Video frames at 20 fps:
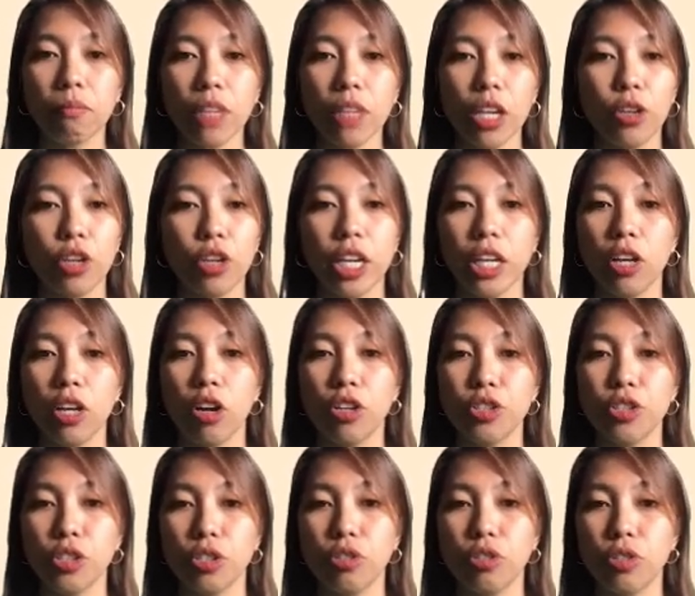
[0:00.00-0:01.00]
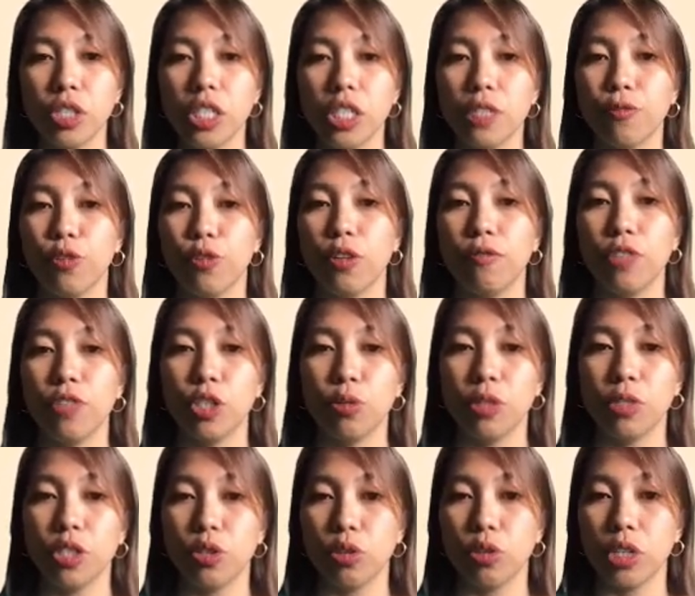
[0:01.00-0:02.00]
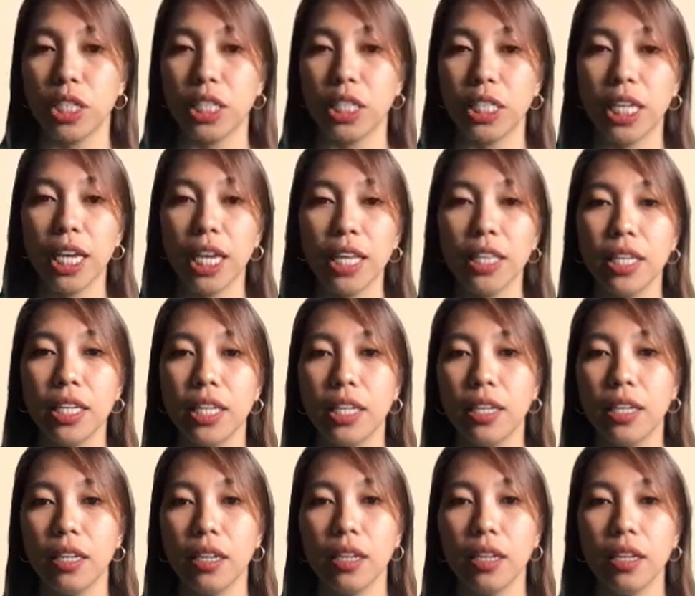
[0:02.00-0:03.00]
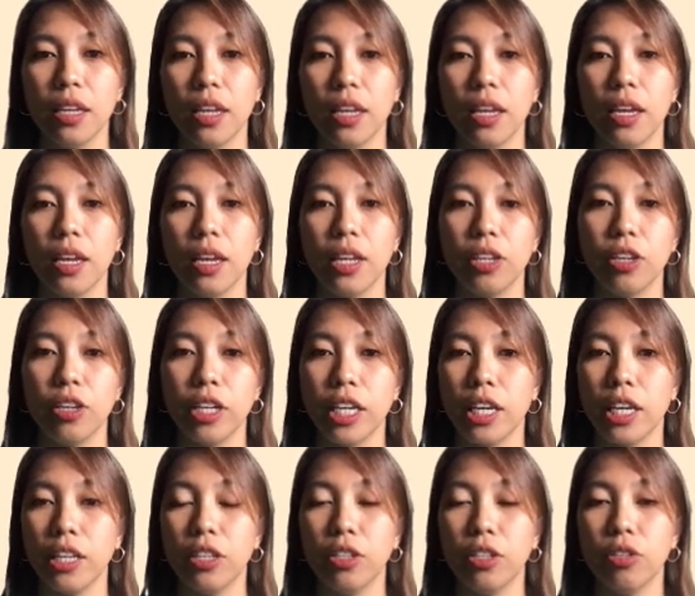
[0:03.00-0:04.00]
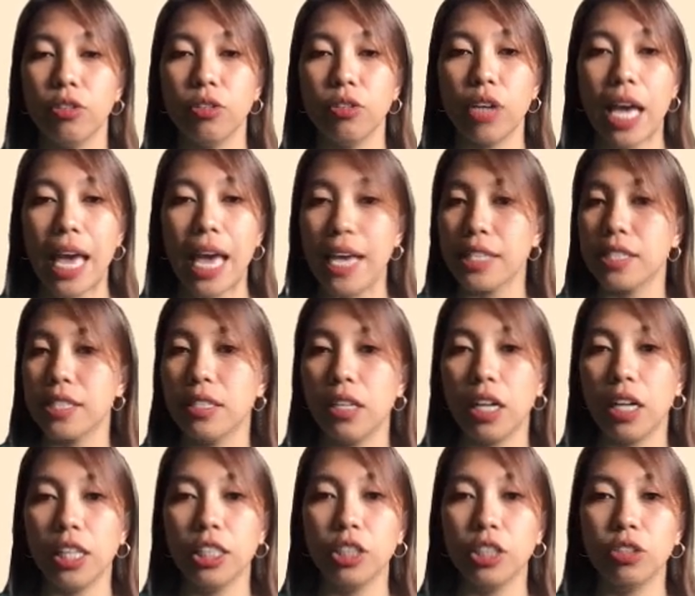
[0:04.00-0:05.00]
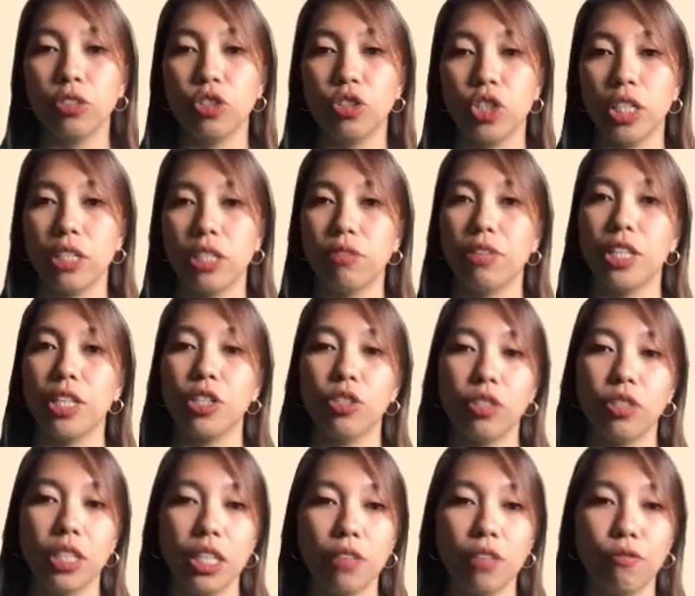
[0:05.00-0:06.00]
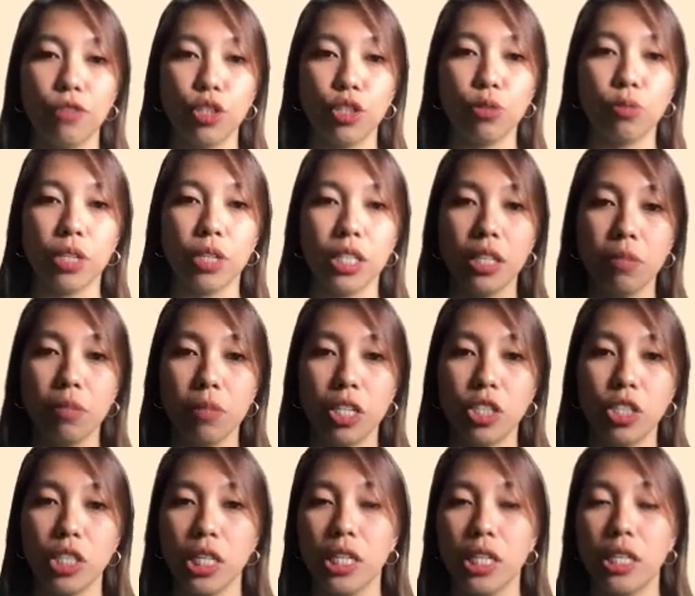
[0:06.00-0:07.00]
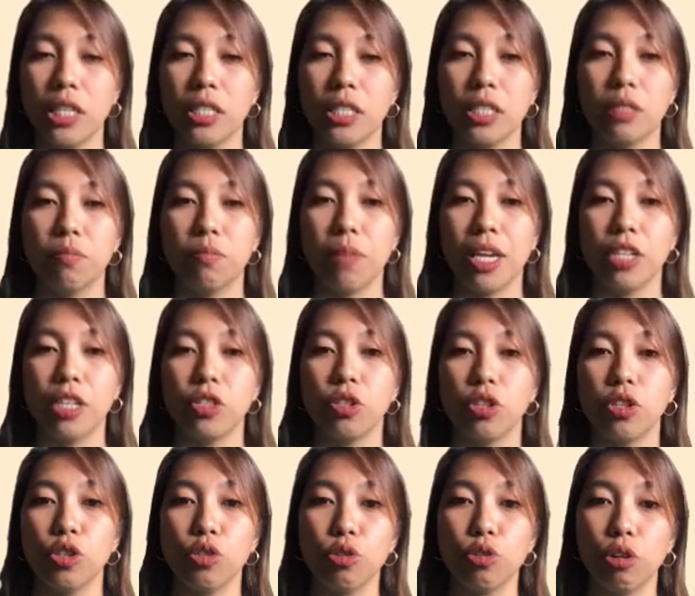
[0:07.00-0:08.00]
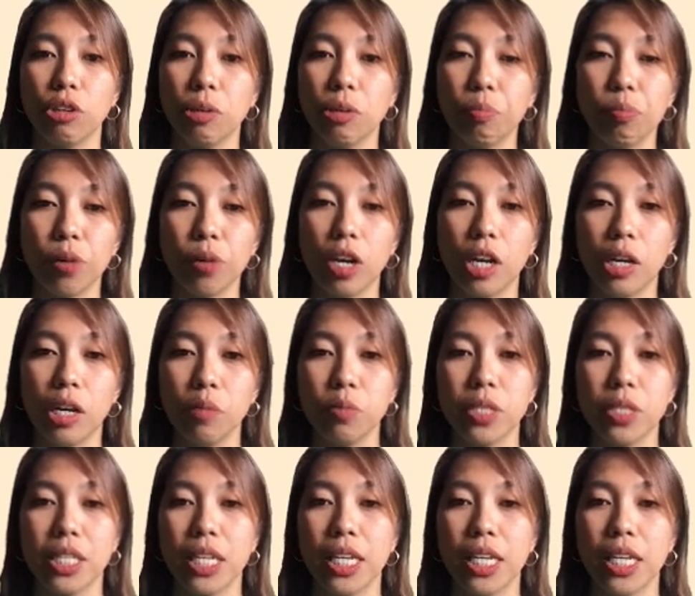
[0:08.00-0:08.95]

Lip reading: You can also use this for visual storytelling. You can ask DALL-E to generate unique visual images based on story prompts.